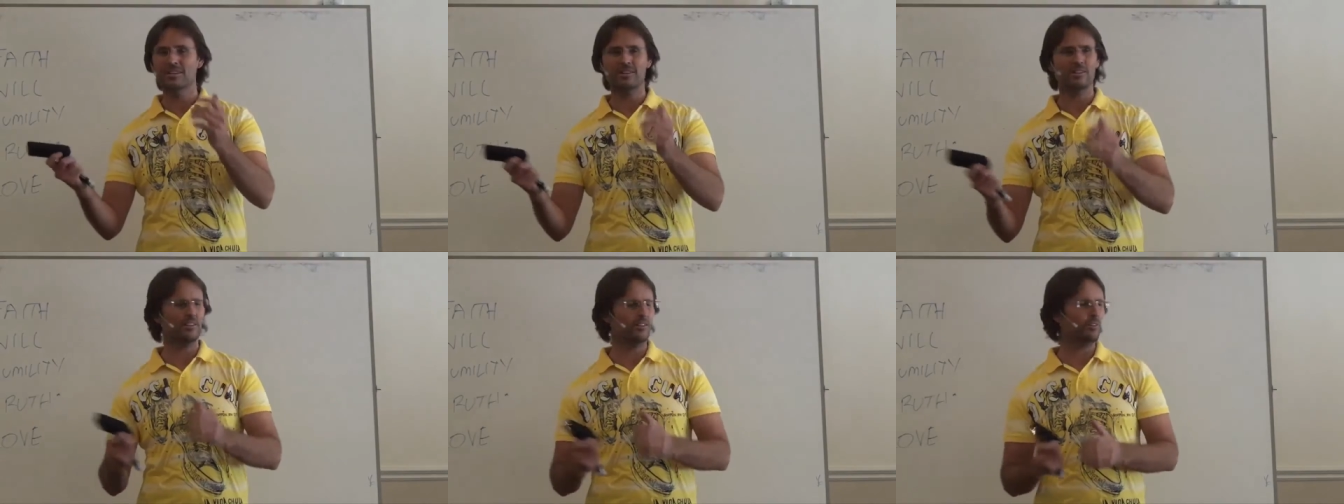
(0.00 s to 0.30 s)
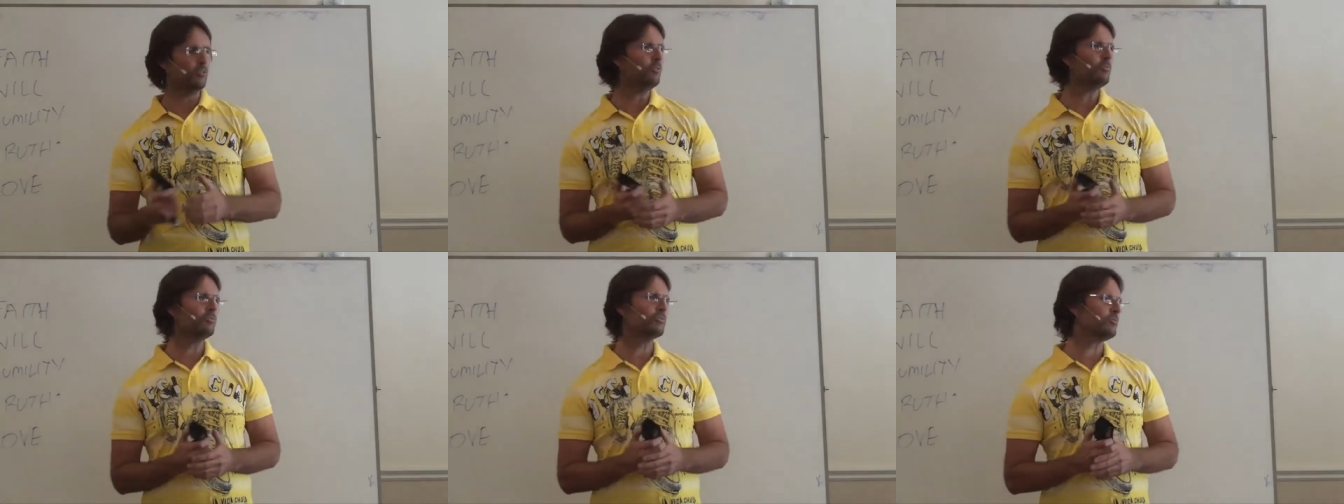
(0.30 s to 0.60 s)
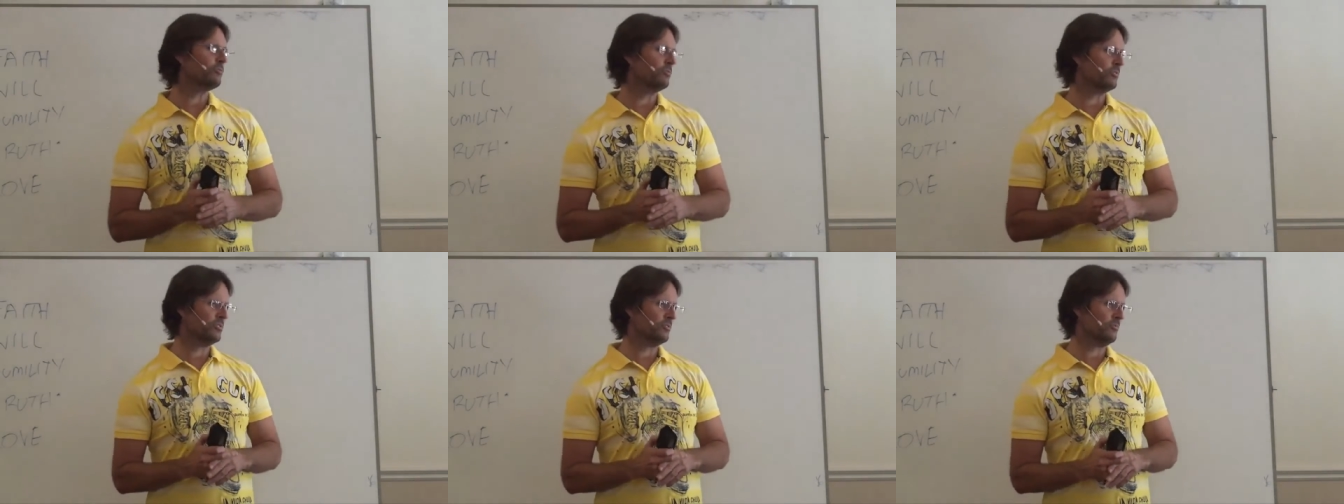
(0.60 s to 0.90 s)
you know, all
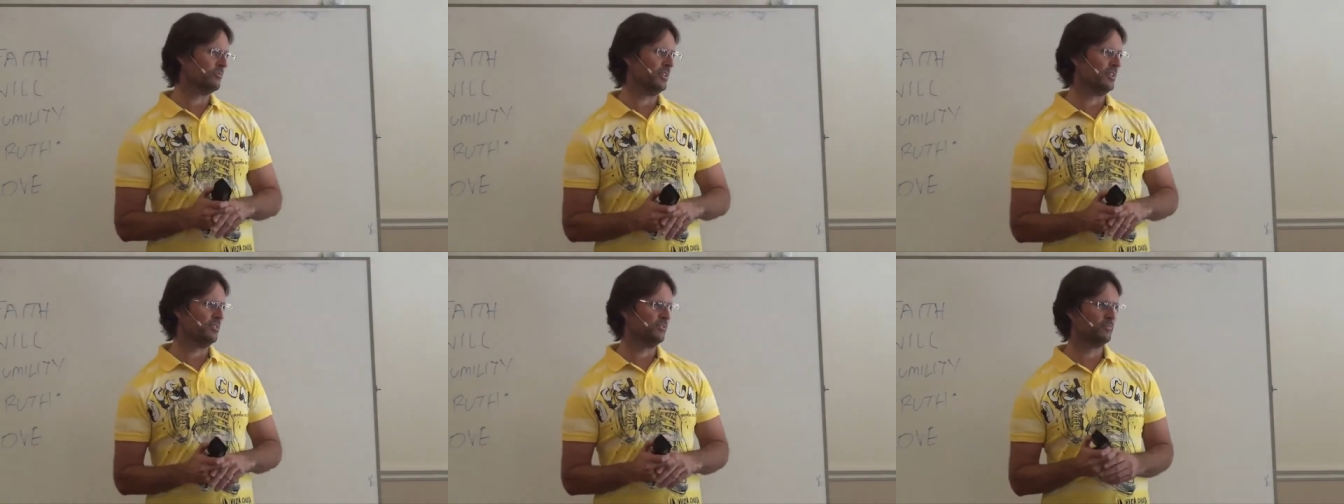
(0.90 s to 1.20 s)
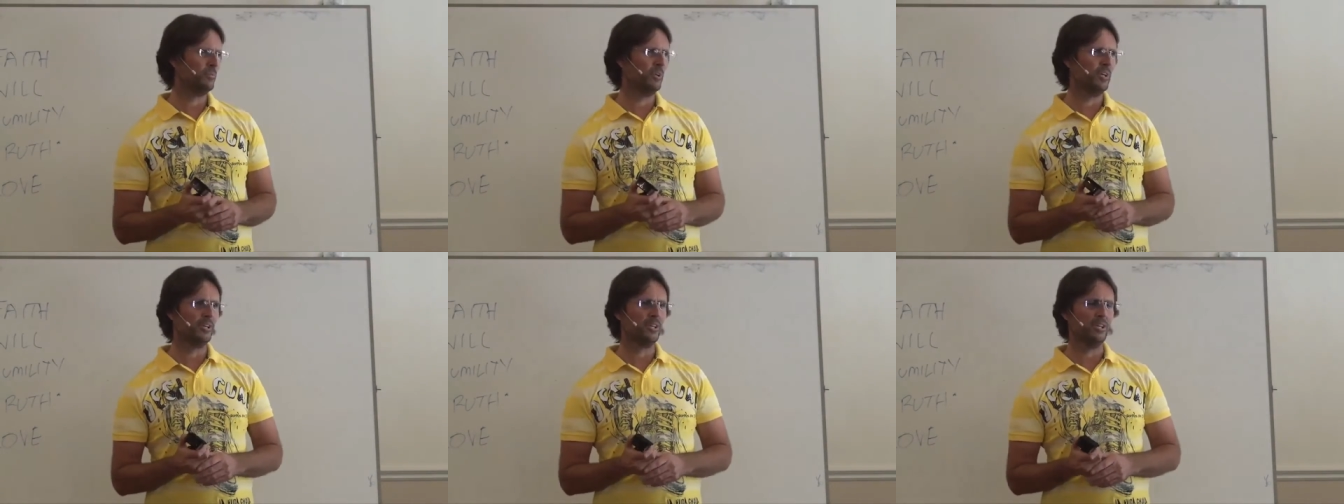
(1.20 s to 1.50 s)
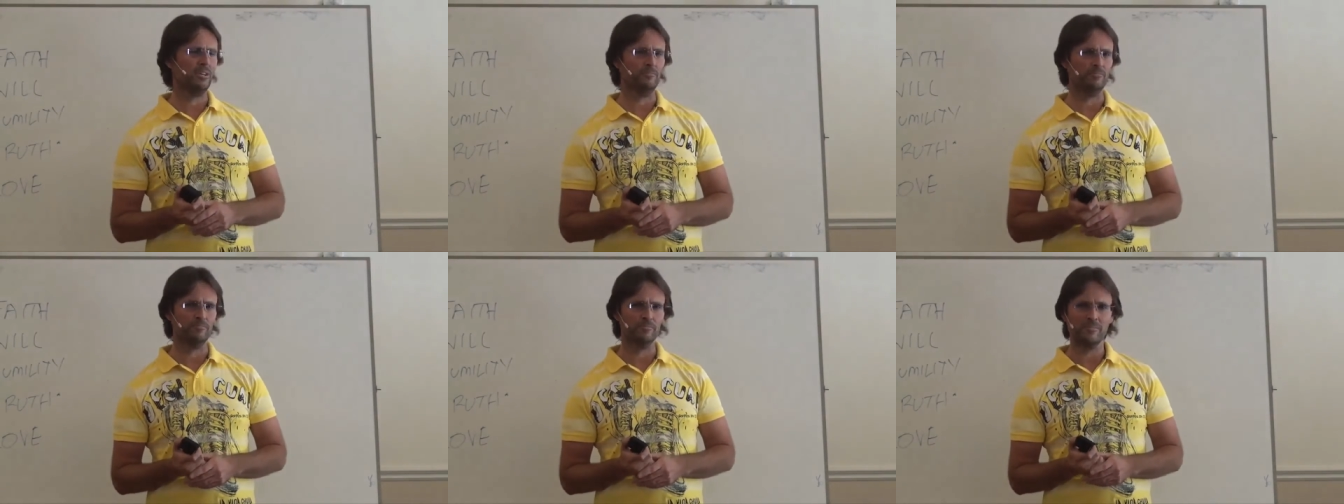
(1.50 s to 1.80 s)
sorts of things might
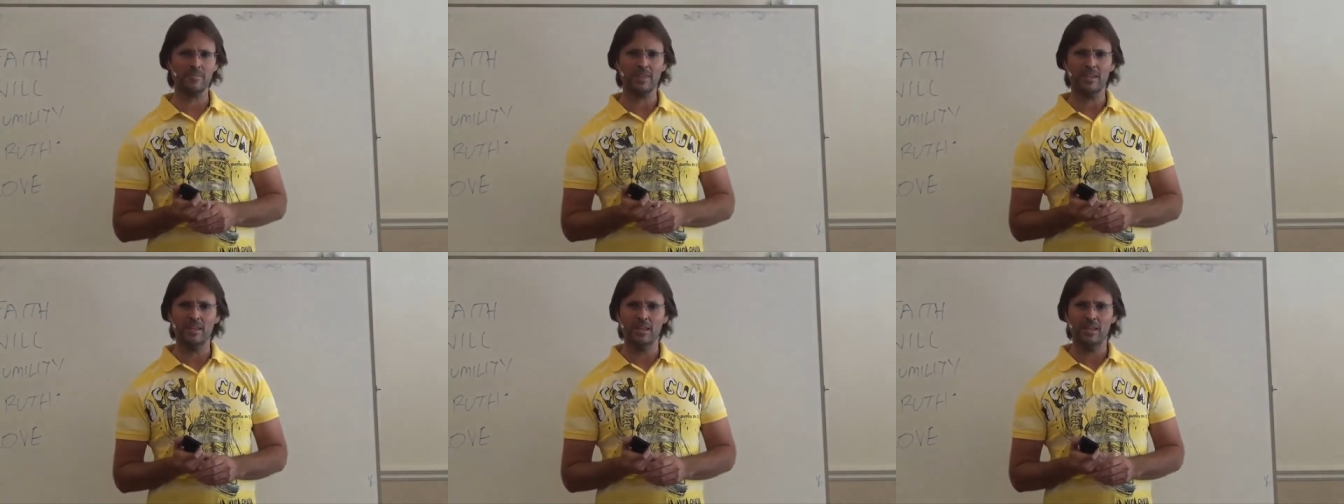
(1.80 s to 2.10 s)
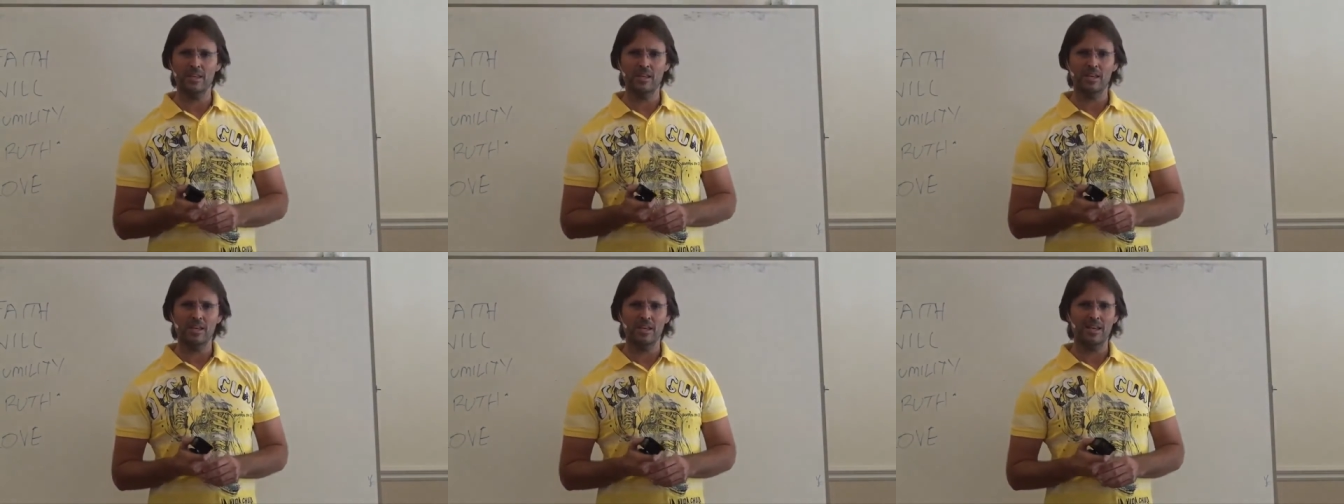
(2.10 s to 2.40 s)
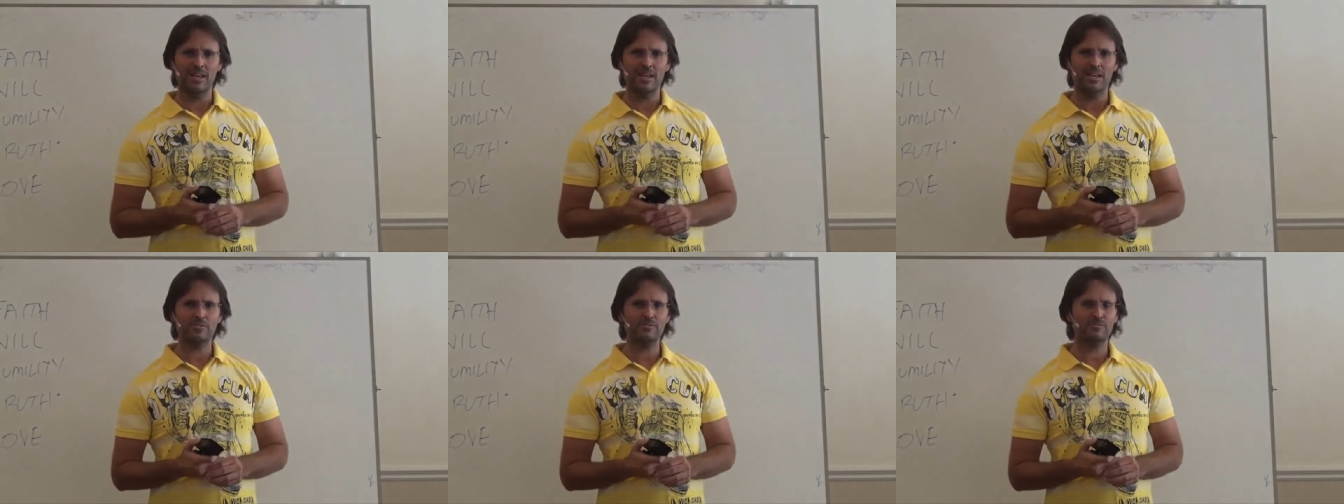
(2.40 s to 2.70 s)
come.
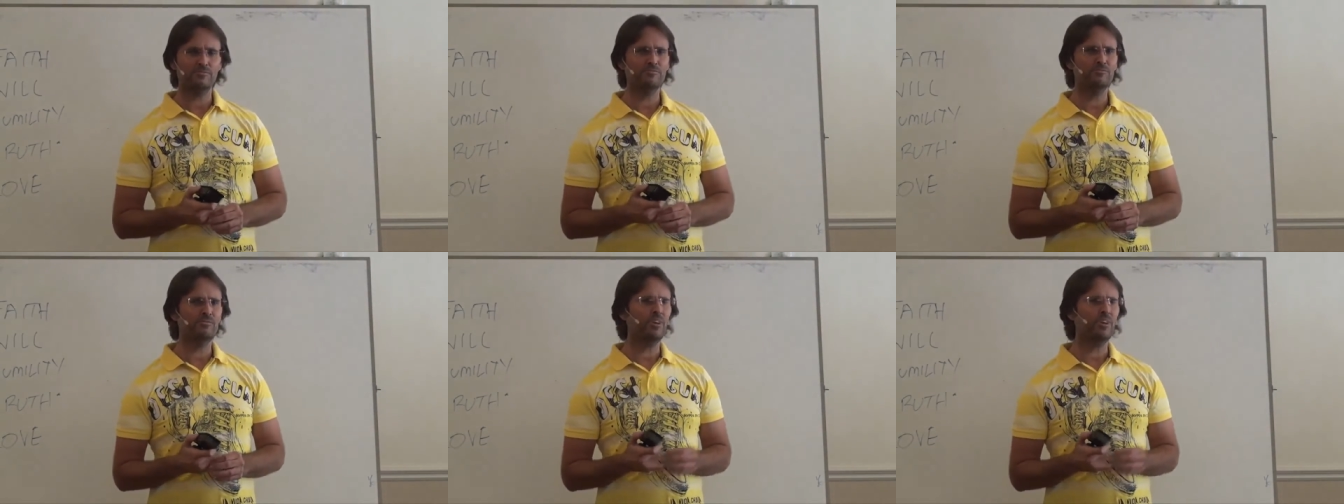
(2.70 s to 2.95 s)
It's